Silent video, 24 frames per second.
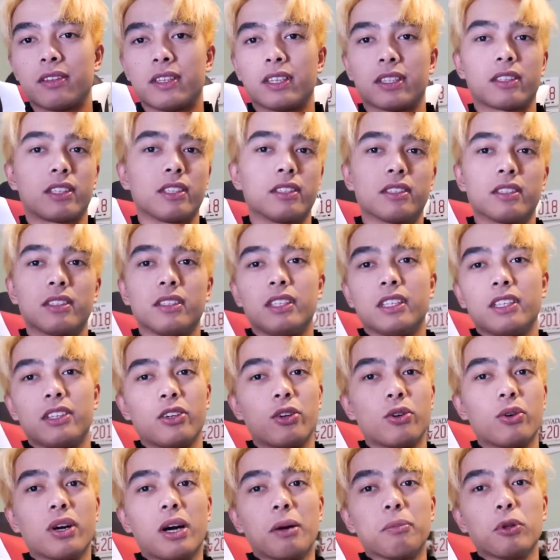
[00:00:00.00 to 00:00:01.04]
That doesn't, you
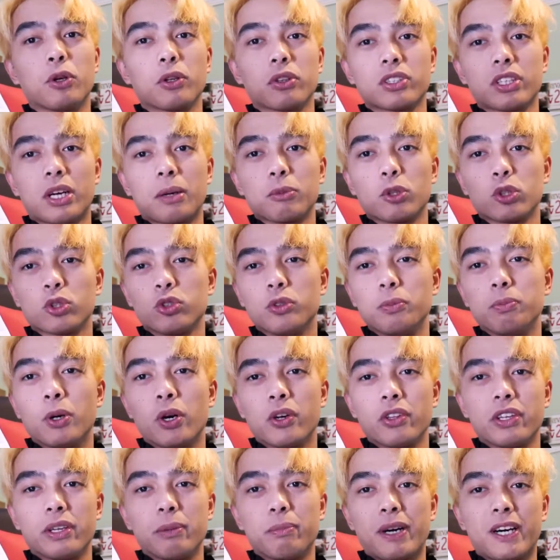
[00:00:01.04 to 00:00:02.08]
know, I'm not, I'm not too
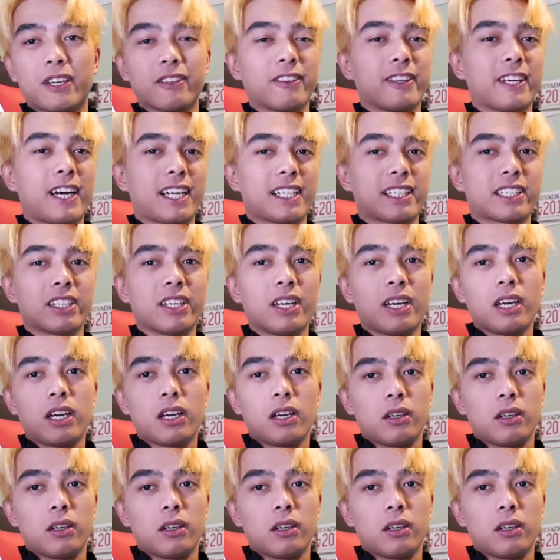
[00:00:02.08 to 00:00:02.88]
bothered about that.